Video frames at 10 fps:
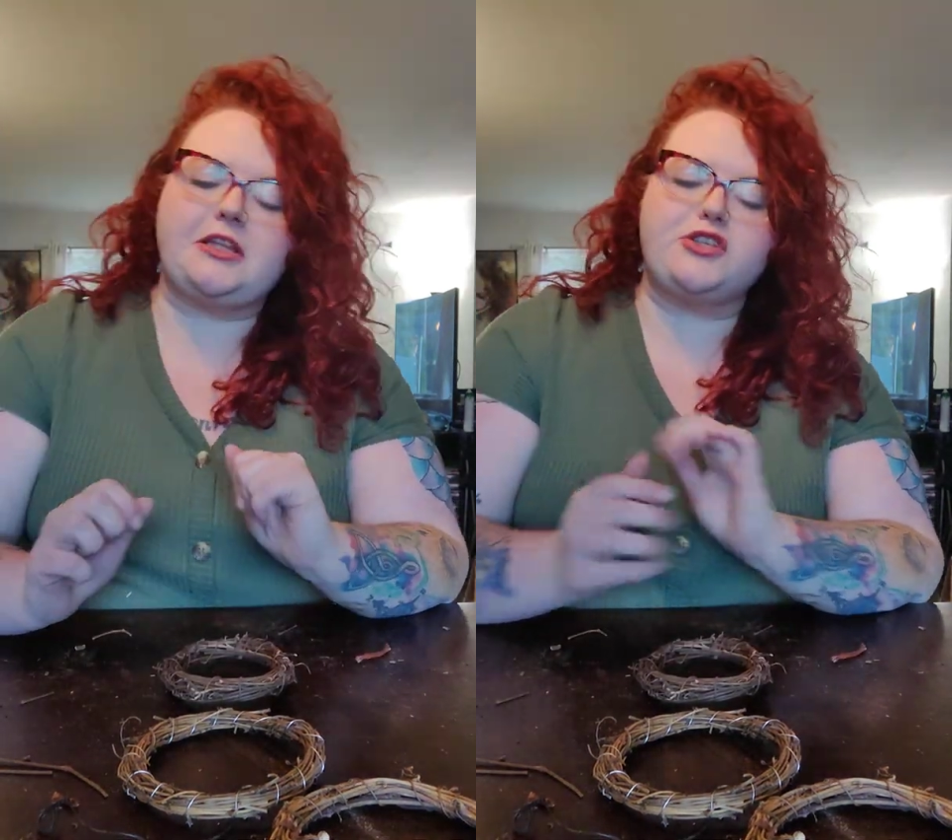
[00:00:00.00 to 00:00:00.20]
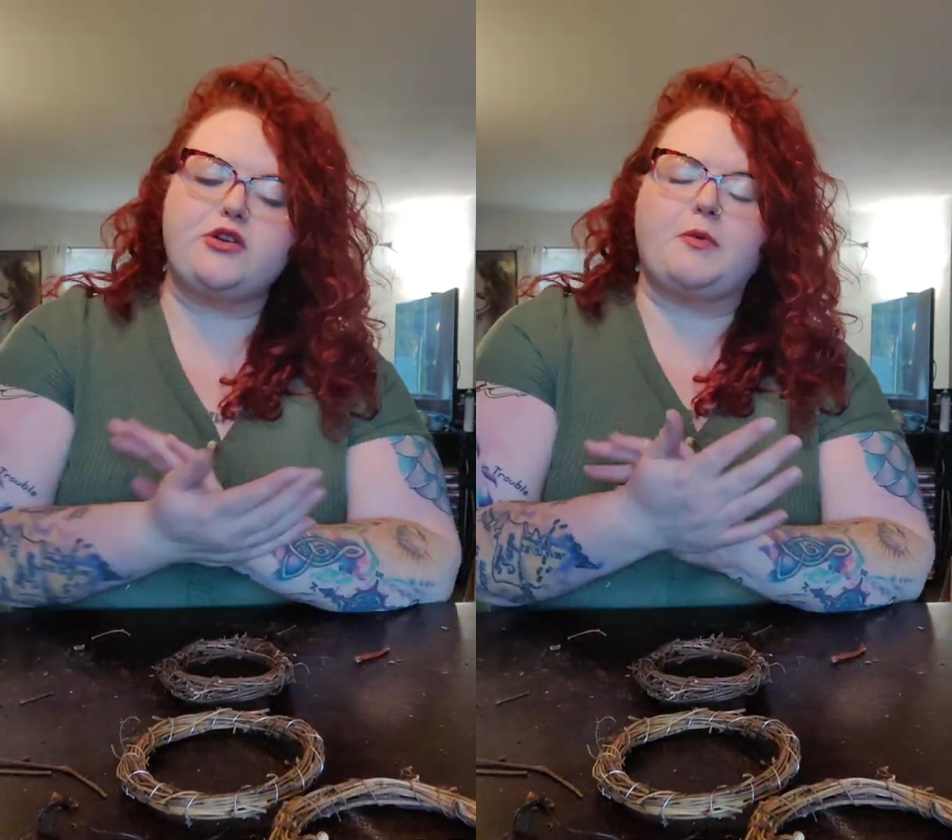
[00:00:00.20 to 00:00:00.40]

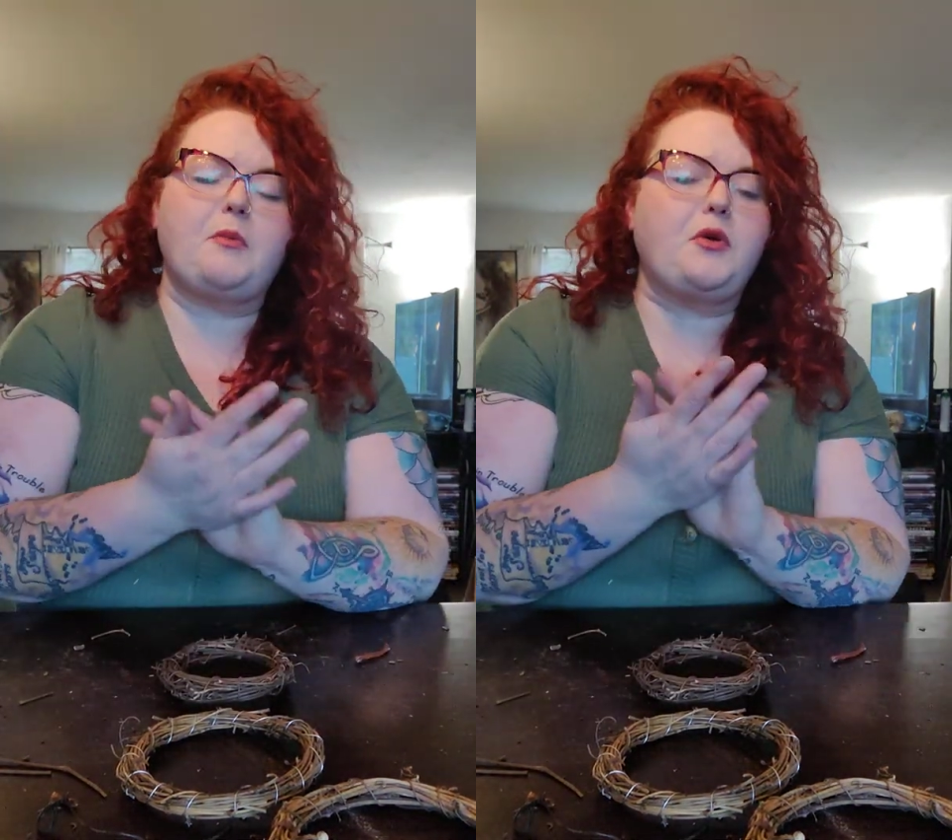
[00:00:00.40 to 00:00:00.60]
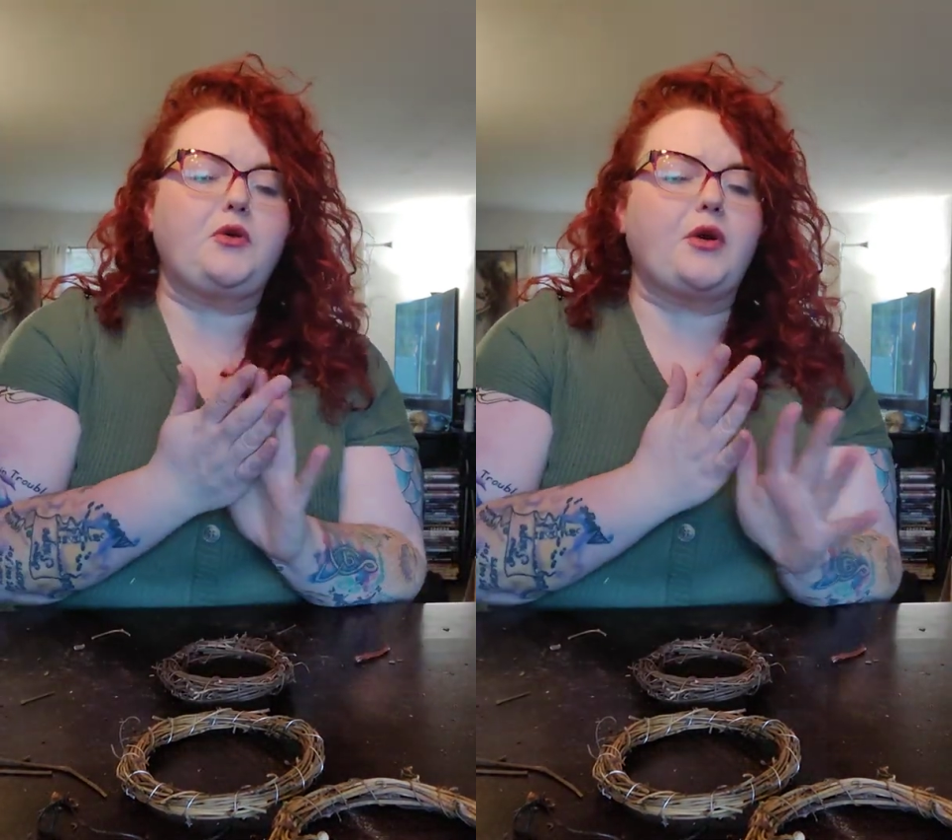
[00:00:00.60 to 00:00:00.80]
the triple
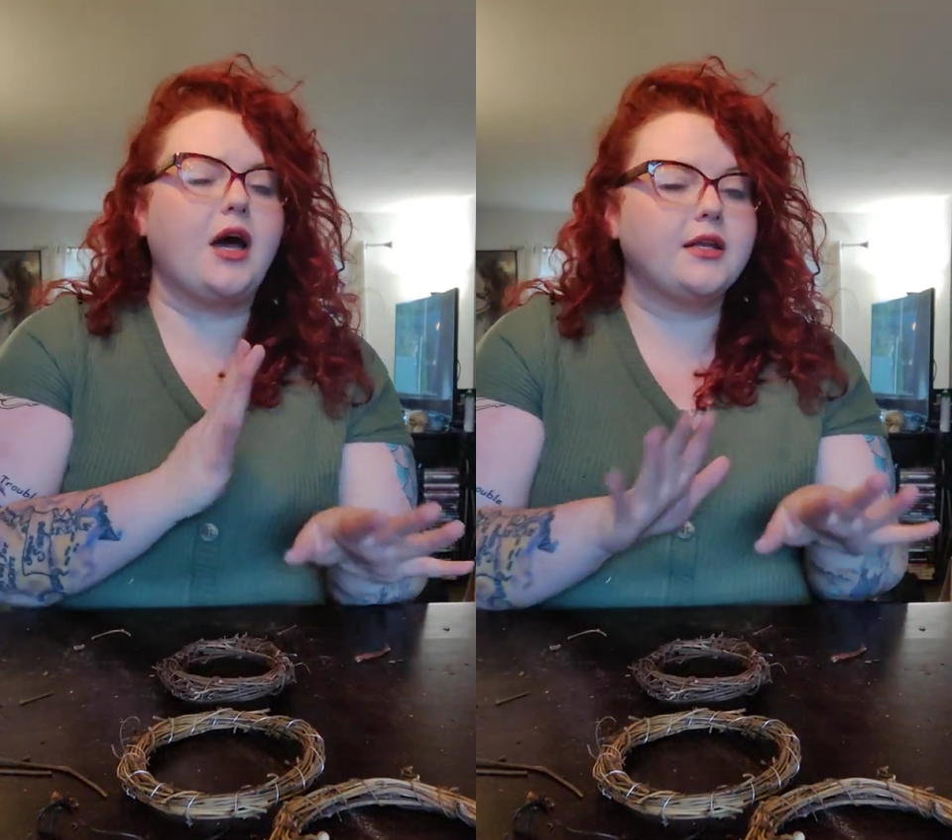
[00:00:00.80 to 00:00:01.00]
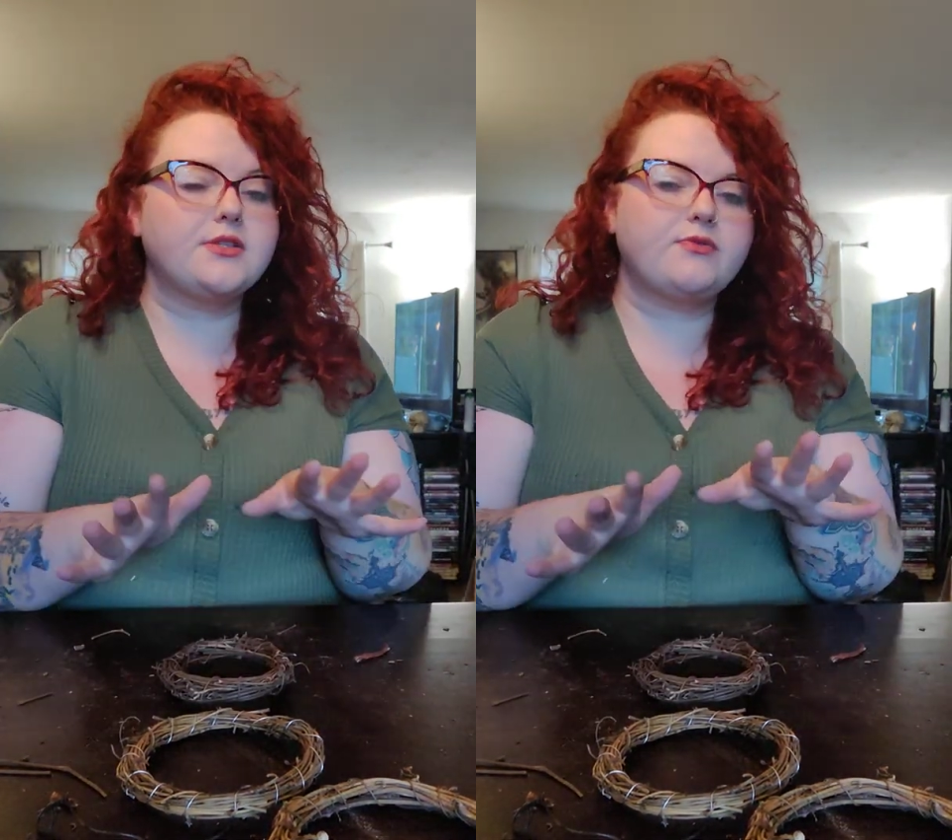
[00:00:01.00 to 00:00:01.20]
moon
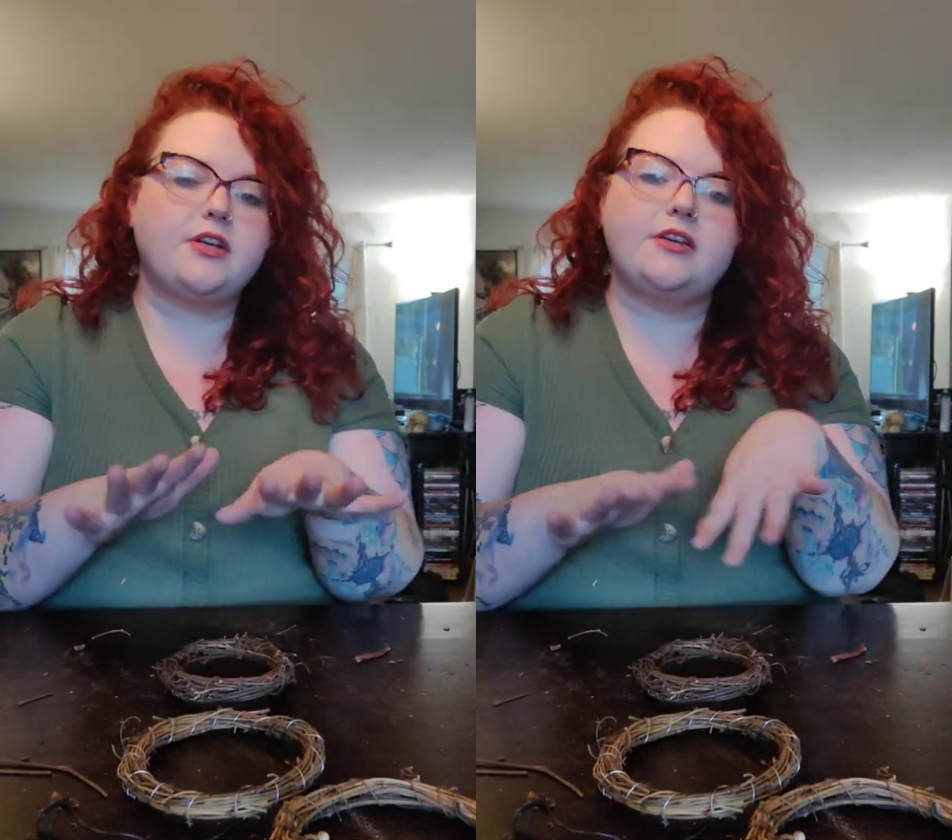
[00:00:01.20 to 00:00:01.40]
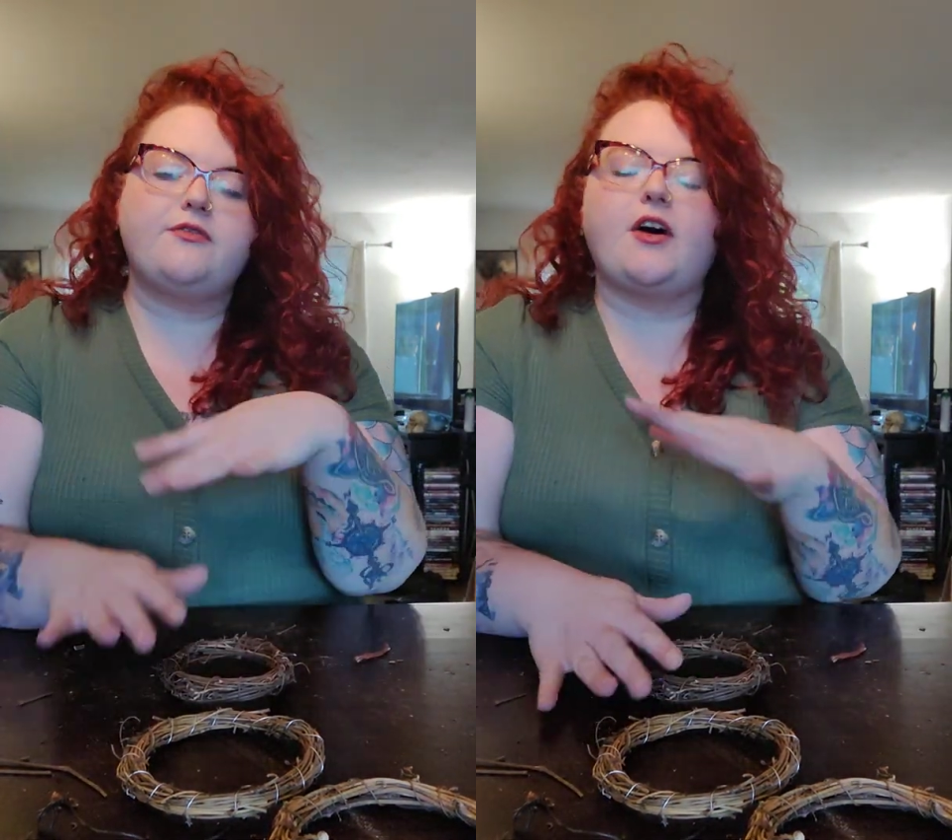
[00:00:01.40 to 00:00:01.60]
goddess wreath